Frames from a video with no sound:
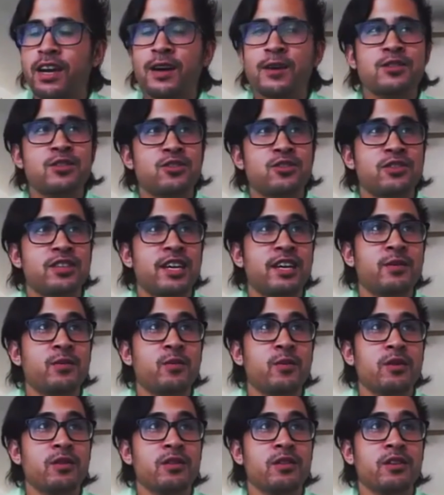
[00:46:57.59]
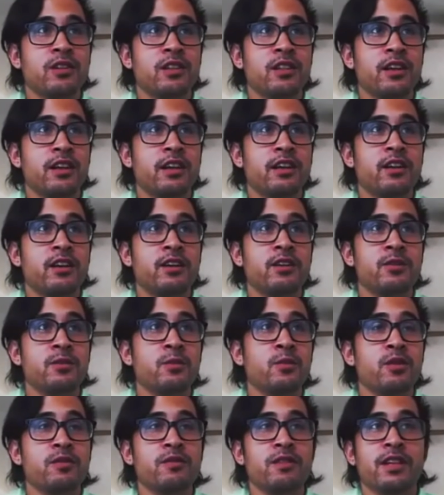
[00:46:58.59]
How's your day look like? Are
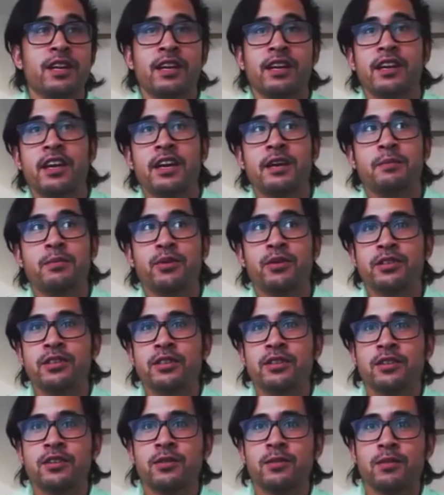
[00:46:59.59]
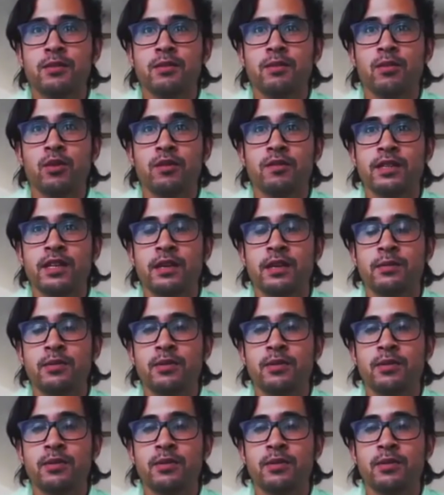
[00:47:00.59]
you more of like a night person? Or are you more